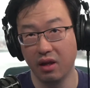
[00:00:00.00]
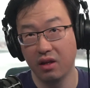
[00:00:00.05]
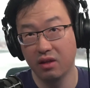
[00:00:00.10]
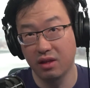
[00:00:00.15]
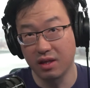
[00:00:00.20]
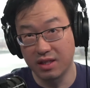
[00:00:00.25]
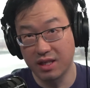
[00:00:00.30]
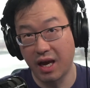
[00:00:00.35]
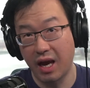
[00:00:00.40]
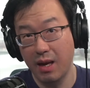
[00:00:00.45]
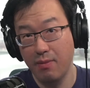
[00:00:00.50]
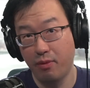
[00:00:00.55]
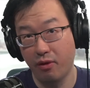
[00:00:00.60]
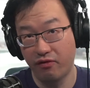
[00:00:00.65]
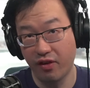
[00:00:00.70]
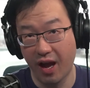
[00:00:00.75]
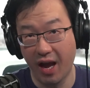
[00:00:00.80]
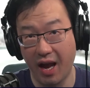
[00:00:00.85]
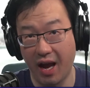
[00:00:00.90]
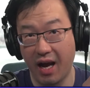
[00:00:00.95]
The type of
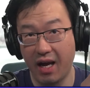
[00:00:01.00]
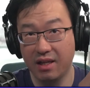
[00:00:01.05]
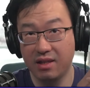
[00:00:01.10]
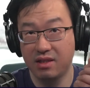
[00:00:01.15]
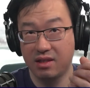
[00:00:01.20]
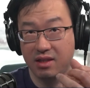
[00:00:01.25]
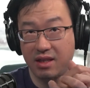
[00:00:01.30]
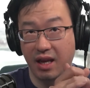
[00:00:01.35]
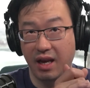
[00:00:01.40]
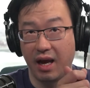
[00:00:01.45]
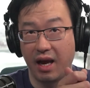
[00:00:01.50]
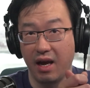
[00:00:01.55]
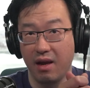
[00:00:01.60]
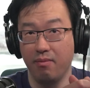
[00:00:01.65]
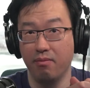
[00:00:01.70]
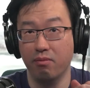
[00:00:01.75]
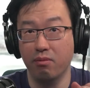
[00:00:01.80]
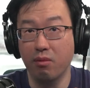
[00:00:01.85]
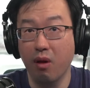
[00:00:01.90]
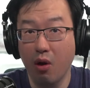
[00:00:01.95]
ads that
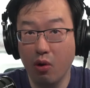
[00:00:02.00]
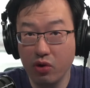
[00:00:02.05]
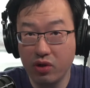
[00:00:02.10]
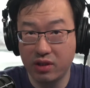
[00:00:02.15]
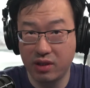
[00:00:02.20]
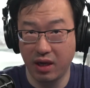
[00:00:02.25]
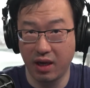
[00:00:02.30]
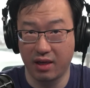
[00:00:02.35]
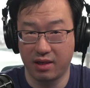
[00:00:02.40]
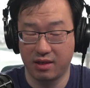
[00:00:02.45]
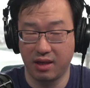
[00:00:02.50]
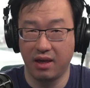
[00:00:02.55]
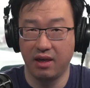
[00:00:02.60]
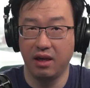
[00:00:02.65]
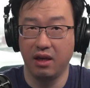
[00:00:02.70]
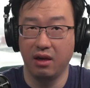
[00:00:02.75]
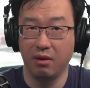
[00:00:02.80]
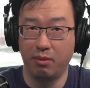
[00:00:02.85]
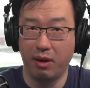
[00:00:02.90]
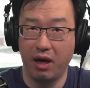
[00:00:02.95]
I'm most
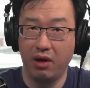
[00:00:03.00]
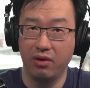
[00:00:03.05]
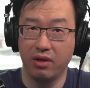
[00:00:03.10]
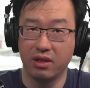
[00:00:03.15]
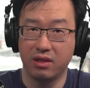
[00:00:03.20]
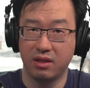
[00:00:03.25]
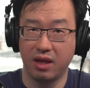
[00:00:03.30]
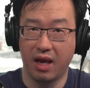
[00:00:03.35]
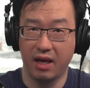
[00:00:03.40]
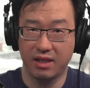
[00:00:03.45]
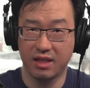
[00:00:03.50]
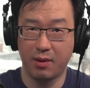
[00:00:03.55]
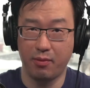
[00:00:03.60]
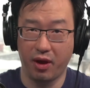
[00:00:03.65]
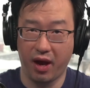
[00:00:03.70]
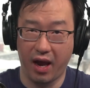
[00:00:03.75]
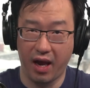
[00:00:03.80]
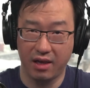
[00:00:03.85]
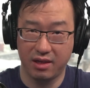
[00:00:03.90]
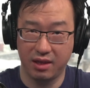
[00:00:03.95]
excited about is the type of
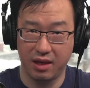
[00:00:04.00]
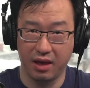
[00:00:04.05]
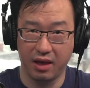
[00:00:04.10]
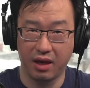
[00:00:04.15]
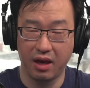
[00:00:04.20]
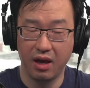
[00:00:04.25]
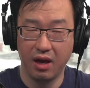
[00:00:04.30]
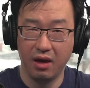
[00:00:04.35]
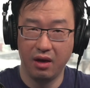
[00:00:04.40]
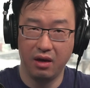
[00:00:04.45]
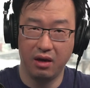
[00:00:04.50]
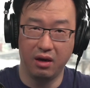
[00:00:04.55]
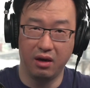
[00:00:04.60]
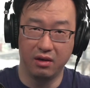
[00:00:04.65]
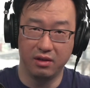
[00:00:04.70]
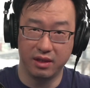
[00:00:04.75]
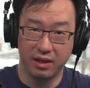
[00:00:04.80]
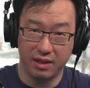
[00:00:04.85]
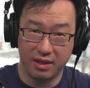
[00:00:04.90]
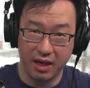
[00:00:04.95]
ads like
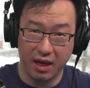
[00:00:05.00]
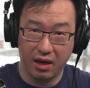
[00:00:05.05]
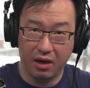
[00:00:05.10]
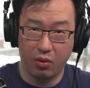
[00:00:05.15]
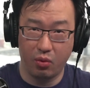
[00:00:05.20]
the deck,